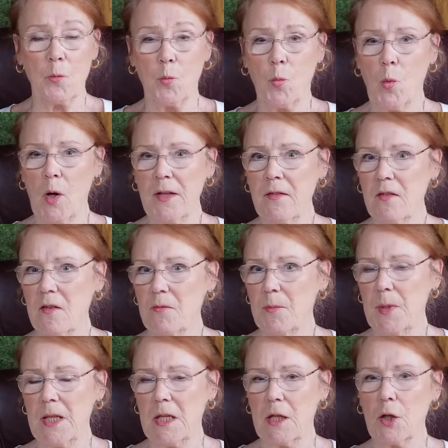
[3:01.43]
once have
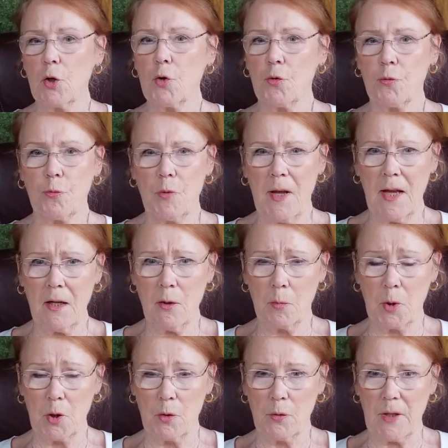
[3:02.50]
been
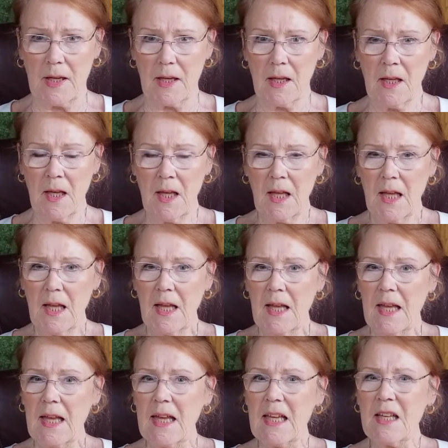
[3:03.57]
incredible looking.
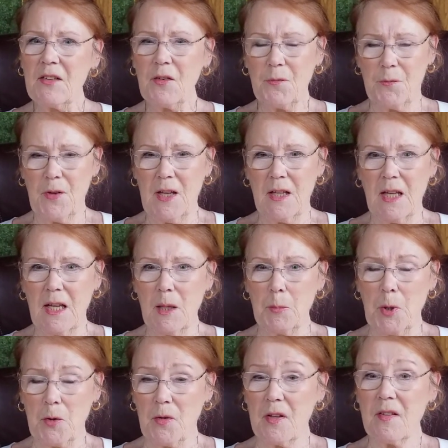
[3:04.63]
It's fading
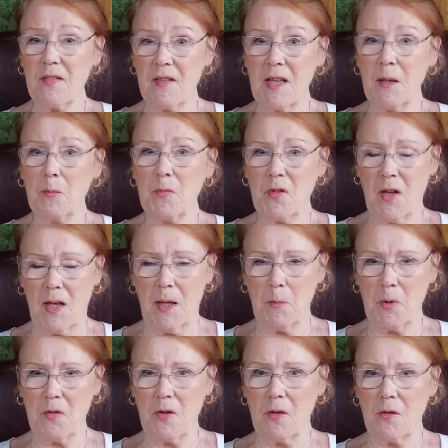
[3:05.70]
about the same time
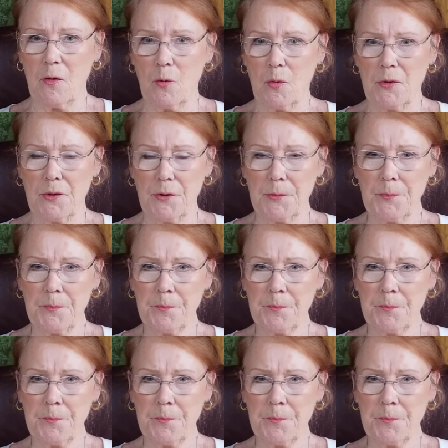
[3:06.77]
as its owner.